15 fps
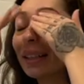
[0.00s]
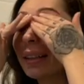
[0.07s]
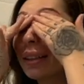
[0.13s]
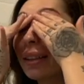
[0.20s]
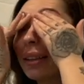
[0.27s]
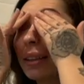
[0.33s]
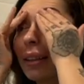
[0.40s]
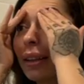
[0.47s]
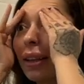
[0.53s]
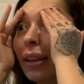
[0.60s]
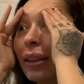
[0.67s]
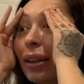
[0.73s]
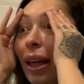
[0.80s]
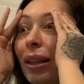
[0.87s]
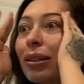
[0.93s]
Oh,
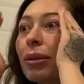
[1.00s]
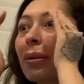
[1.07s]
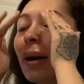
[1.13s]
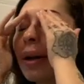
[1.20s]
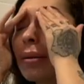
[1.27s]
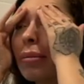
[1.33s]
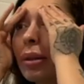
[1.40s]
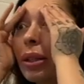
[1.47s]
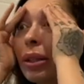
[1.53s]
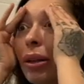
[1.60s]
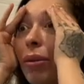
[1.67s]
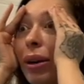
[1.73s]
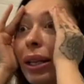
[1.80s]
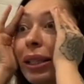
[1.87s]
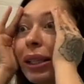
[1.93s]
and that's why I'm
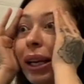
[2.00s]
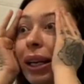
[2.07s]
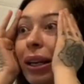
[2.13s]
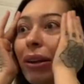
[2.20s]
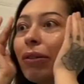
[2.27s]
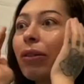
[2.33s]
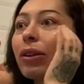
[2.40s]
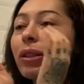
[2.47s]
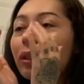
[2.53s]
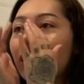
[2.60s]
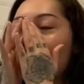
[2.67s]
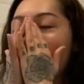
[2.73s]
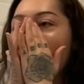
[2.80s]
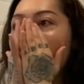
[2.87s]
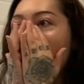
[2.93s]
so excited for
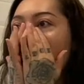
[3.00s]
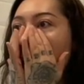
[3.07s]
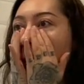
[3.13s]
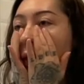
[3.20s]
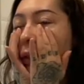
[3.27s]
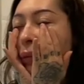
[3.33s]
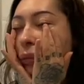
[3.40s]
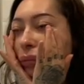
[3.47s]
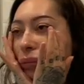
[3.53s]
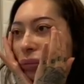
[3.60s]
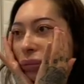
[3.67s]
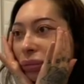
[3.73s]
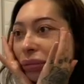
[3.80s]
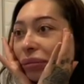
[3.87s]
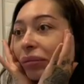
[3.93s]
summer.
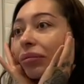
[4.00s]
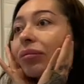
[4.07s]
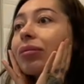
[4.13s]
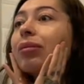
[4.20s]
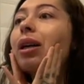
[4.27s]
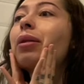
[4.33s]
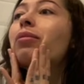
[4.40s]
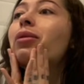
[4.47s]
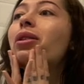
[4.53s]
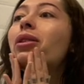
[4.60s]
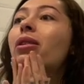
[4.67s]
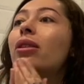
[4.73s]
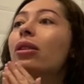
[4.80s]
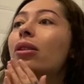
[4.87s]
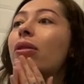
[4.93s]
I'm
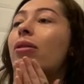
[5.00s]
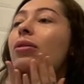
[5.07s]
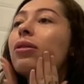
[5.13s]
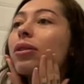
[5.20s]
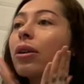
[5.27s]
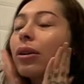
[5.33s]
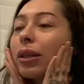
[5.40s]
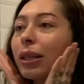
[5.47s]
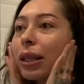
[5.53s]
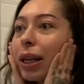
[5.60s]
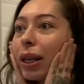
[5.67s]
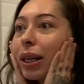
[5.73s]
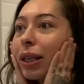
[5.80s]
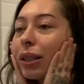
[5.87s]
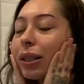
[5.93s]
just so, so
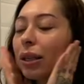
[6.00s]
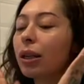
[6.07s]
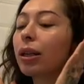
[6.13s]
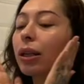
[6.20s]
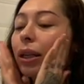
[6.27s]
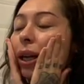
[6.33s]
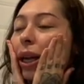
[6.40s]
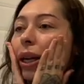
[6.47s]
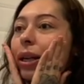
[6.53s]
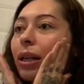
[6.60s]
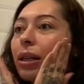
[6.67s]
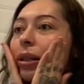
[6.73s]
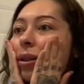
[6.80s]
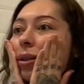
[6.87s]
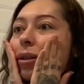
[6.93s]
excited. Okay.
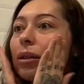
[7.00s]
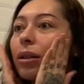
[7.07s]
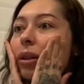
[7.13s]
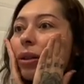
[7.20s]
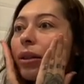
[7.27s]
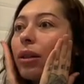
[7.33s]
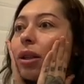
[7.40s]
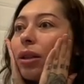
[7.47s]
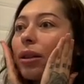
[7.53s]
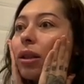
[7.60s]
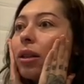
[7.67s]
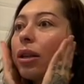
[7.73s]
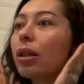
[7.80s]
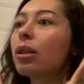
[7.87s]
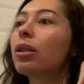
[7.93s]

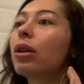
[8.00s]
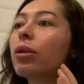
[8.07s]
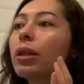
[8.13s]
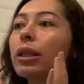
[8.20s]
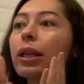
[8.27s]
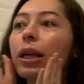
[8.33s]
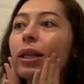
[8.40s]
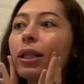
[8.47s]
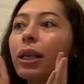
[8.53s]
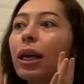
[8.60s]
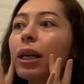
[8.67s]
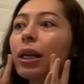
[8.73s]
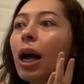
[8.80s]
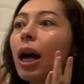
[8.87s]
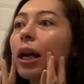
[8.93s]
So it does
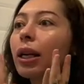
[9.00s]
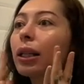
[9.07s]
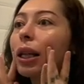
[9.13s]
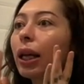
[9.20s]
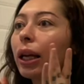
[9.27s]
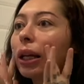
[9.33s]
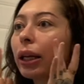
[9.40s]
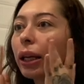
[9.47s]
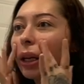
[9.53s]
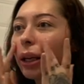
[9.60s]
get kind of like